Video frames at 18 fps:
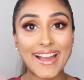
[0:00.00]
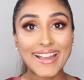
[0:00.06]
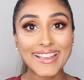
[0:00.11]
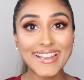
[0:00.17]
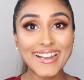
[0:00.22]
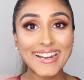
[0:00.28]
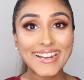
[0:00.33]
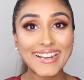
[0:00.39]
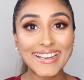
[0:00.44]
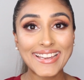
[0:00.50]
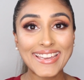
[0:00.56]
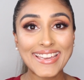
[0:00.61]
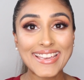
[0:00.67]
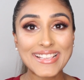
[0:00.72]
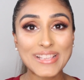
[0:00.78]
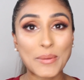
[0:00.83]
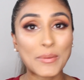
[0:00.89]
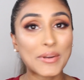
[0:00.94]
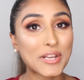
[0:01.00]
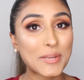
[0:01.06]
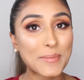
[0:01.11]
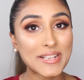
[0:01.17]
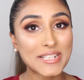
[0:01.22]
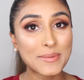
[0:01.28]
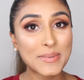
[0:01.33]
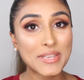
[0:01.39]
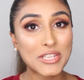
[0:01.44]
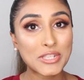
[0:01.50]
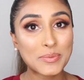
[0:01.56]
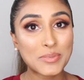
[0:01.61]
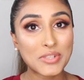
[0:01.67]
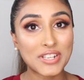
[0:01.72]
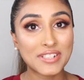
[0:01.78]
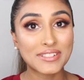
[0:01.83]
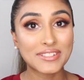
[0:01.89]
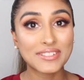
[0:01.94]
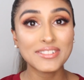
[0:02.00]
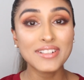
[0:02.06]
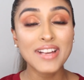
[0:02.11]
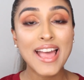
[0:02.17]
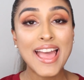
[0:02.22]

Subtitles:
Hi guys, welcome back to my YouTube channel.